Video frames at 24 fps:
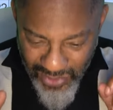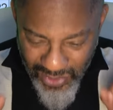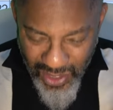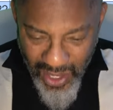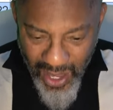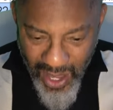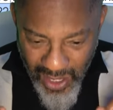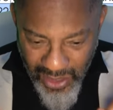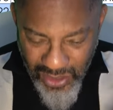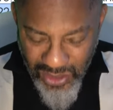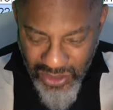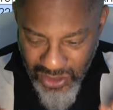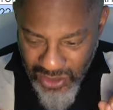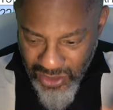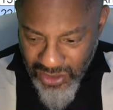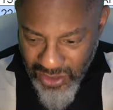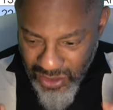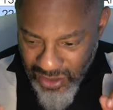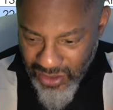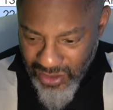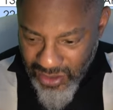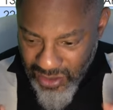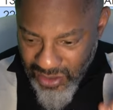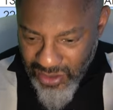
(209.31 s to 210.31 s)

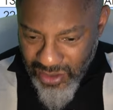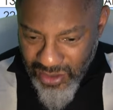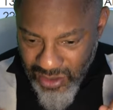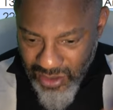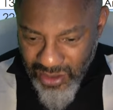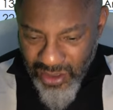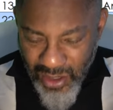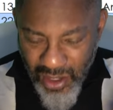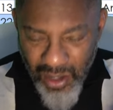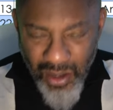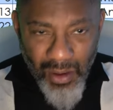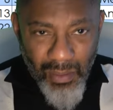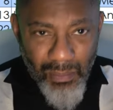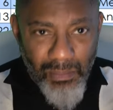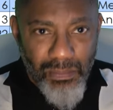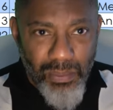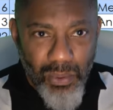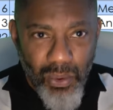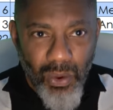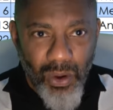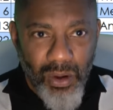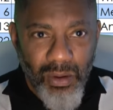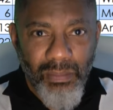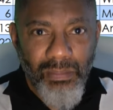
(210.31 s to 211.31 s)
That's the
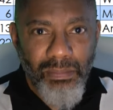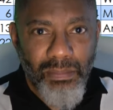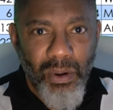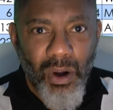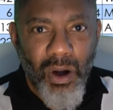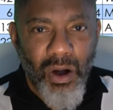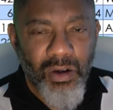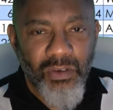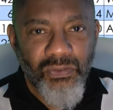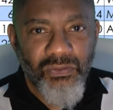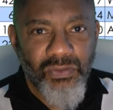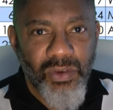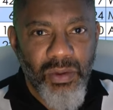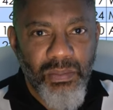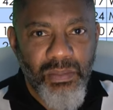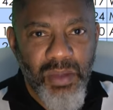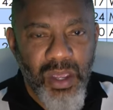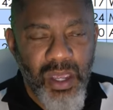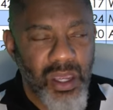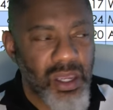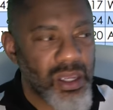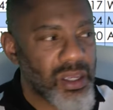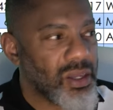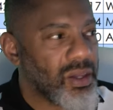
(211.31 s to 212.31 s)
important part for
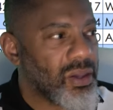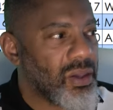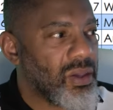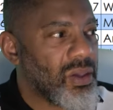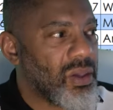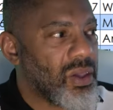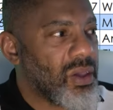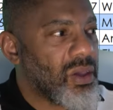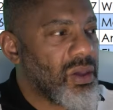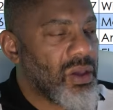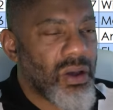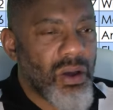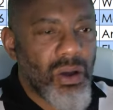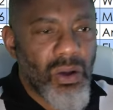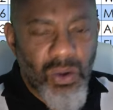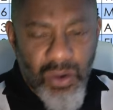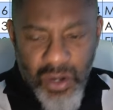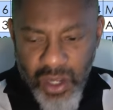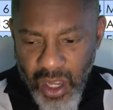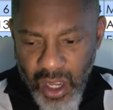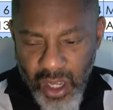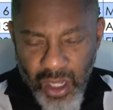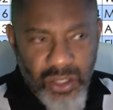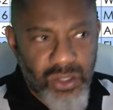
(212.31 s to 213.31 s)
me.
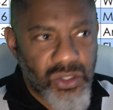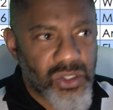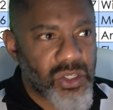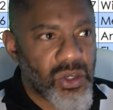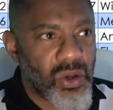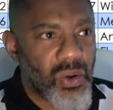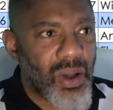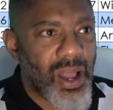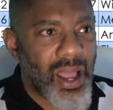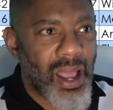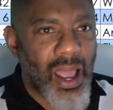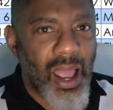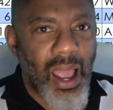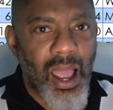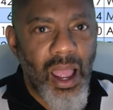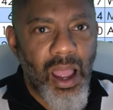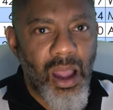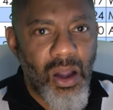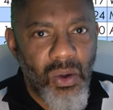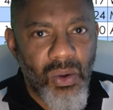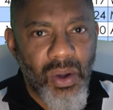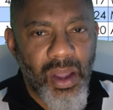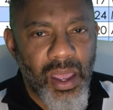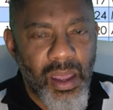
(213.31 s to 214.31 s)
Okay, so
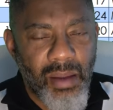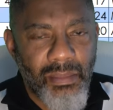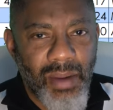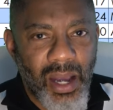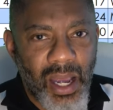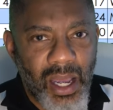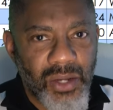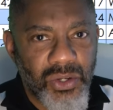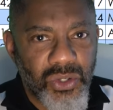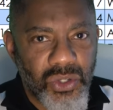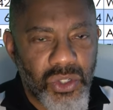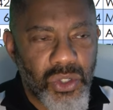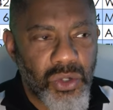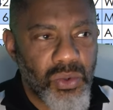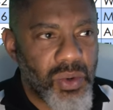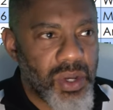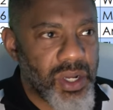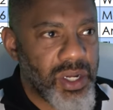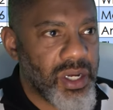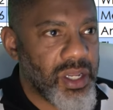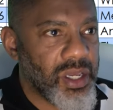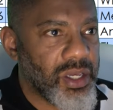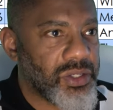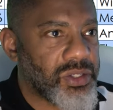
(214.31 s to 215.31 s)
how am I
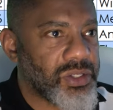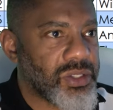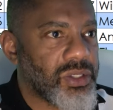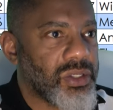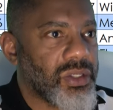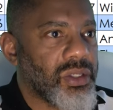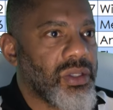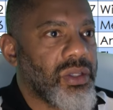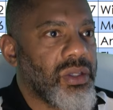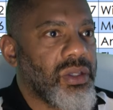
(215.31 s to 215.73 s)
doing this?